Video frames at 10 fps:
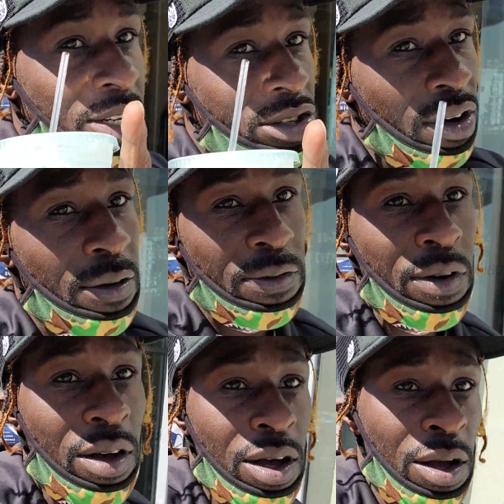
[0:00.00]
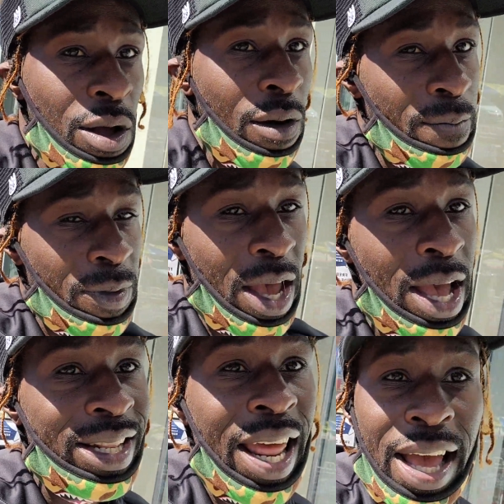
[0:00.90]
strengths
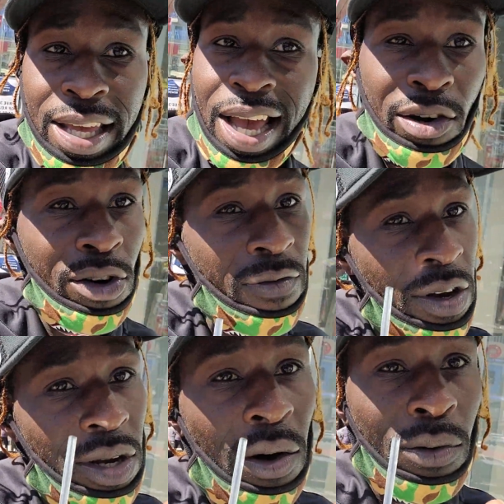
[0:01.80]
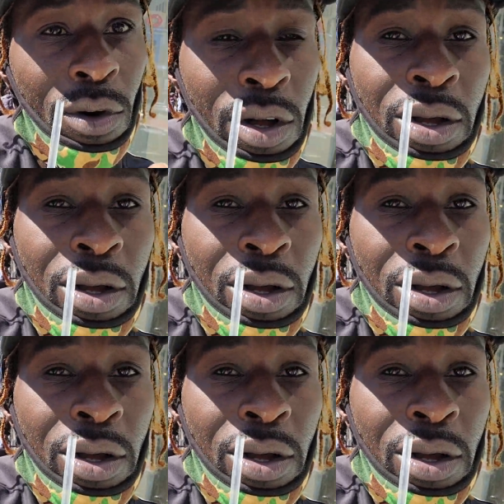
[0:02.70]
that y'all don't even know.